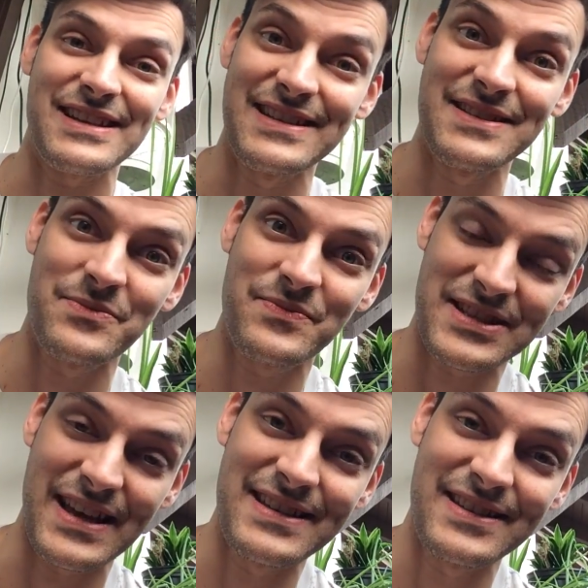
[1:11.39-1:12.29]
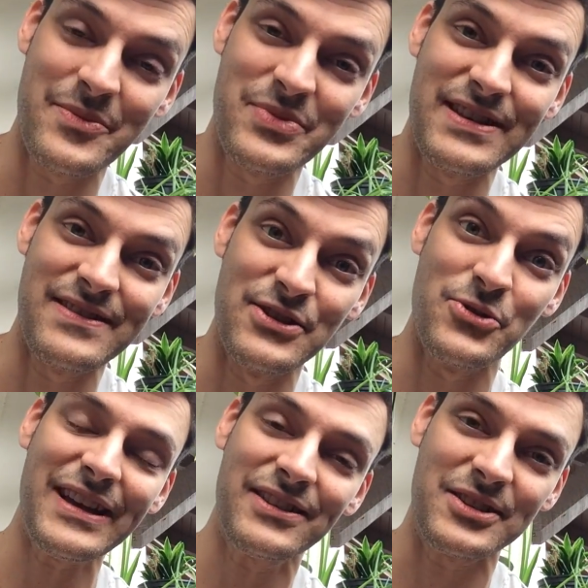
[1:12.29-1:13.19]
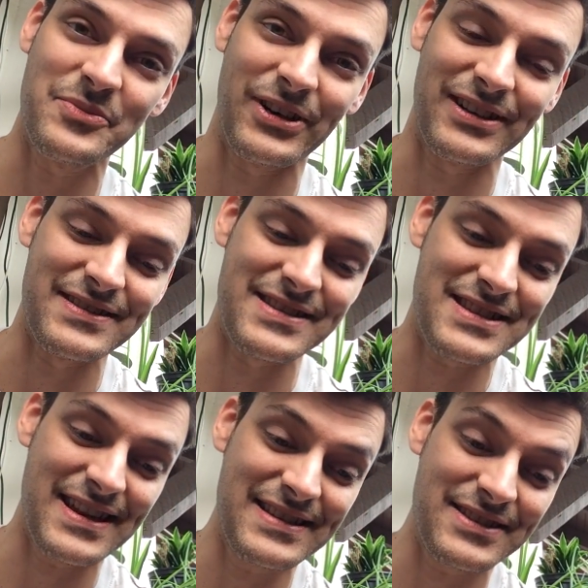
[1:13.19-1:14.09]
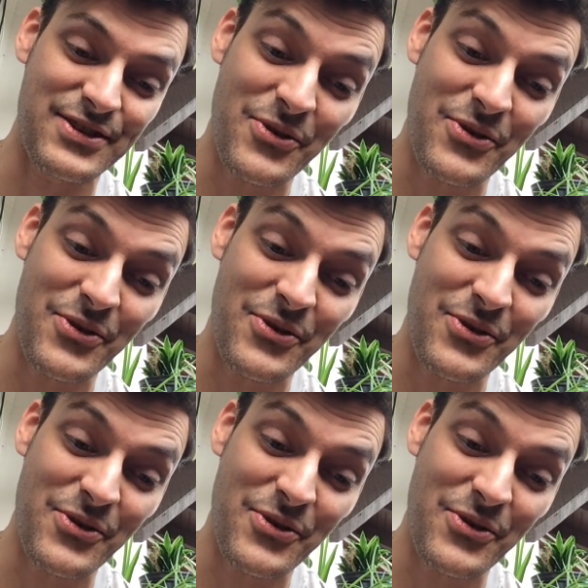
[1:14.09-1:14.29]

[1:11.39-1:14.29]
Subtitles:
and staying up in the New England part of the states,